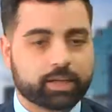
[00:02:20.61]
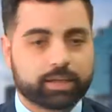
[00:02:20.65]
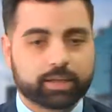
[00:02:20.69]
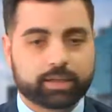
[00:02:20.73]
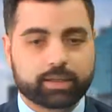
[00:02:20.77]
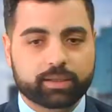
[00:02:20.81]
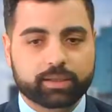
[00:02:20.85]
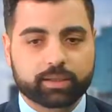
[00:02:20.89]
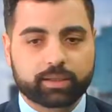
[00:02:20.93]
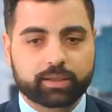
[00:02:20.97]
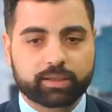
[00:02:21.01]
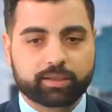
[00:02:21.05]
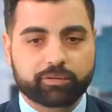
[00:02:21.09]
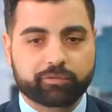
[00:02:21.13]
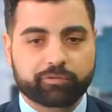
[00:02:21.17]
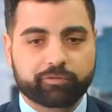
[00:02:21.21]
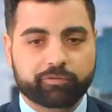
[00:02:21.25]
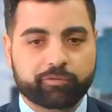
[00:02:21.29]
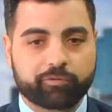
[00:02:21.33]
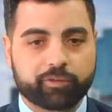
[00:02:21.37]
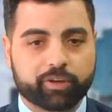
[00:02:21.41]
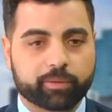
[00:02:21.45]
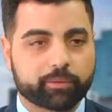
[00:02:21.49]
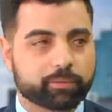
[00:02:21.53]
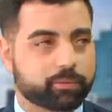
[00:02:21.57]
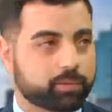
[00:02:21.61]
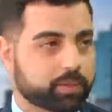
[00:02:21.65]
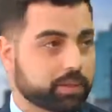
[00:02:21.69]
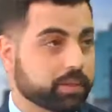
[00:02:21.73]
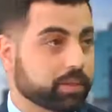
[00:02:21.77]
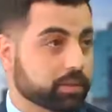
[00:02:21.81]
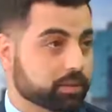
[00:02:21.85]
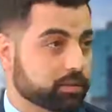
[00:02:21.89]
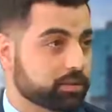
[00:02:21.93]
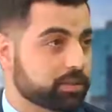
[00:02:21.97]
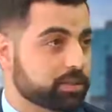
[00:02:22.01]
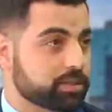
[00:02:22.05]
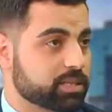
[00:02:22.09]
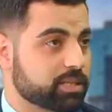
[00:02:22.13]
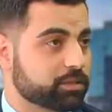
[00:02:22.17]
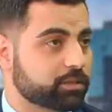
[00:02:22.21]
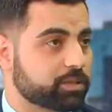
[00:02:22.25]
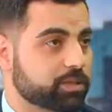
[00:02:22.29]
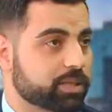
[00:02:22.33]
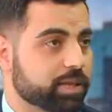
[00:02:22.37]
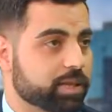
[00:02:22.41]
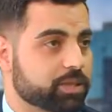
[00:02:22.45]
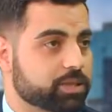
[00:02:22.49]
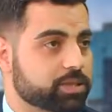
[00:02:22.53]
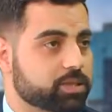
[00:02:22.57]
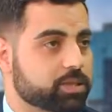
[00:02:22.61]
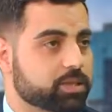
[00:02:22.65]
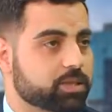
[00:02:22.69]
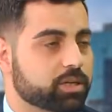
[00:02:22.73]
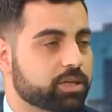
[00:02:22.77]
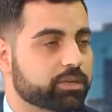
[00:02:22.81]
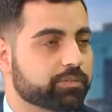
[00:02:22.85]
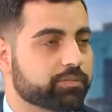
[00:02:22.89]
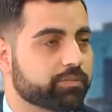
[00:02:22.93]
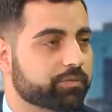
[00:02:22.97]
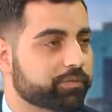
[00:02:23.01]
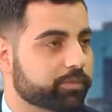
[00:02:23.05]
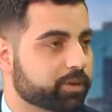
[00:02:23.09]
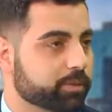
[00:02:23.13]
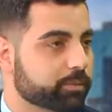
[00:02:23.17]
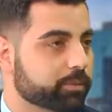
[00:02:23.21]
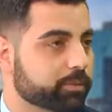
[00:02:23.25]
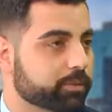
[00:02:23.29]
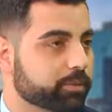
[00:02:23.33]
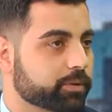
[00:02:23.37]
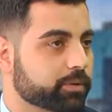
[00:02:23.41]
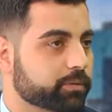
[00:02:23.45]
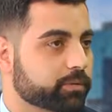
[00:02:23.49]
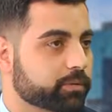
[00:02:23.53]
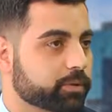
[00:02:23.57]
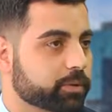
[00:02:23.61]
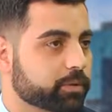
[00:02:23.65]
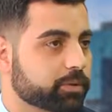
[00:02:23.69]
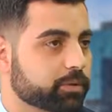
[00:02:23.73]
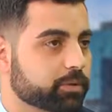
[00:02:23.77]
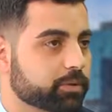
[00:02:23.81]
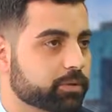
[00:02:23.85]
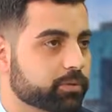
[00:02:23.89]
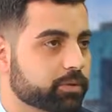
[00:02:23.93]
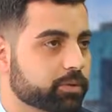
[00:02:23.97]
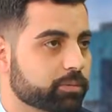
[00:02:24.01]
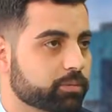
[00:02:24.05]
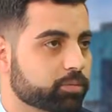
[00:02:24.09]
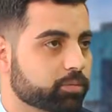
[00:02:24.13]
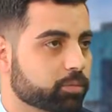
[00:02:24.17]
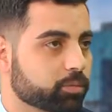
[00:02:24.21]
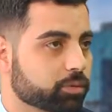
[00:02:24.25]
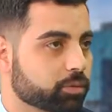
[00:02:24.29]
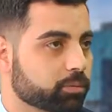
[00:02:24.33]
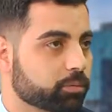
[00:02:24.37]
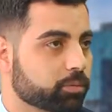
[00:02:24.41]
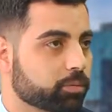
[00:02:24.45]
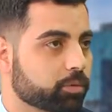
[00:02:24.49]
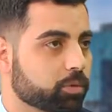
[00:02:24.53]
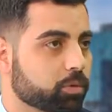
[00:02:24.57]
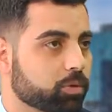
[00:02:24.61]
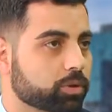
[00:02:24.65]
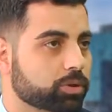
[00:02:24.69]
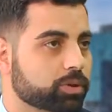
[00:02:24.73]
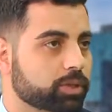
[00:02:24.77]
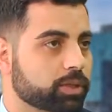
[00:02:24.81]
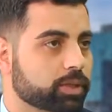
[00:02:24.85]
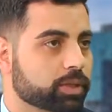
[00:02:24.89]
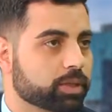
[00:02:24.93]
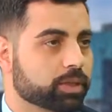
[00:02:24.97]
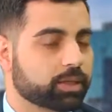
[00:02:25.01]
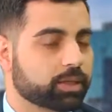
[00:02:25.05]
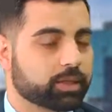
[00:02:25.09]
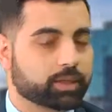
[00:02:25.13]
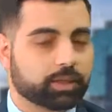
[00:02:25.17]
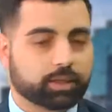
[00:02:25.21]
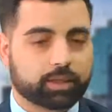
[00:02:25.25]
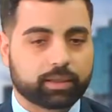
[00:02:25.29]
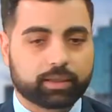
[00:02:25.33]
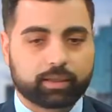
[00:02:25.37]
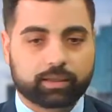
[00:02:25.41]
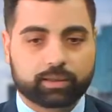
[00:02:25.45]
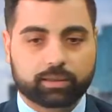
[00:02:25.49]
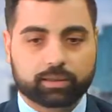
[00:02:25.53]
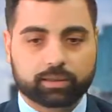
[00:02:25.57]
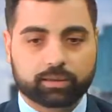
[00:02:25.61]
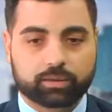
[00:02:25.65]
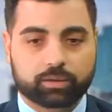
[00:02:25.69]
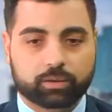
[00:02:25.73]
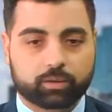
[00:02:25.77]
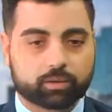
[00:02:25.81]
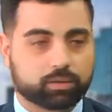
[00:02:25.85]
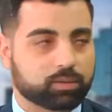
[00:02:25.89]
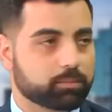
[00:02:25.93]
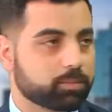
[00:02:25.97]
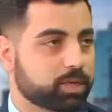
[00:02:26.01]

Uh, in Feb, in December last year, in February we we brought on board uh, Dr.